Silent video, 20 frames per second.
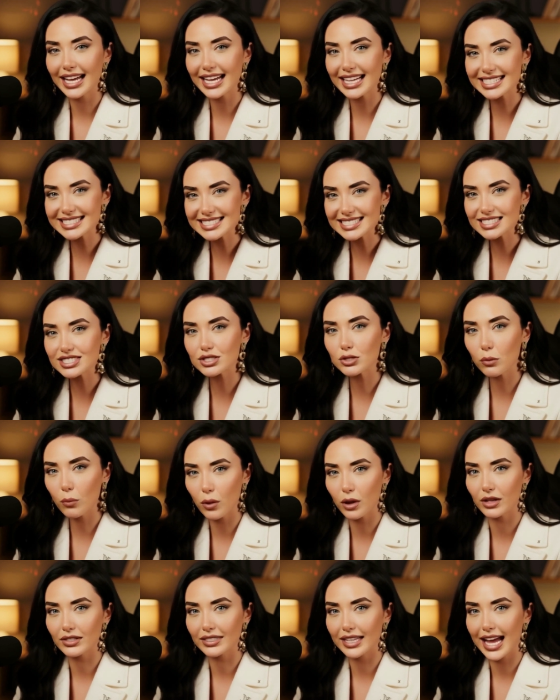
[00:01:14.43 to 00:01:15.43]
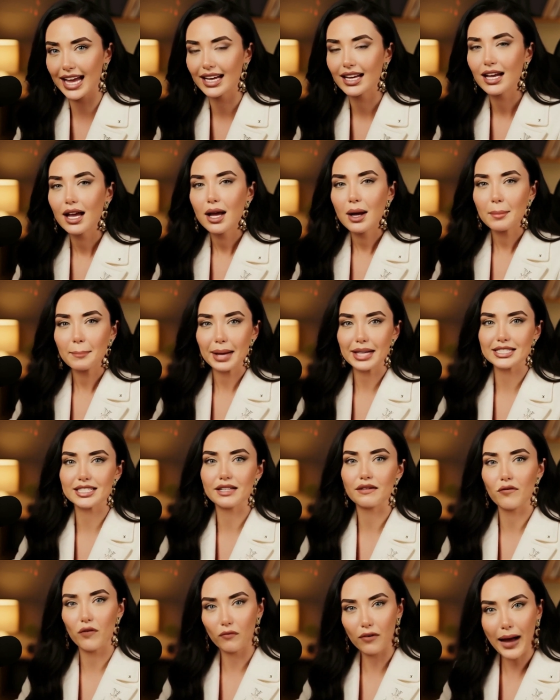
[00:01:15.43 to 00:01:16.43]
isn't supported yet, plus
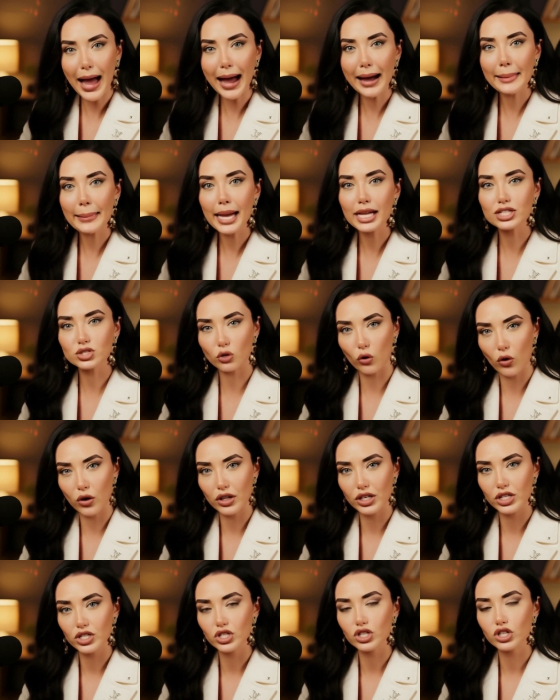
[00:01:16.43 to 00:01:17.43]
enough RAM and storage,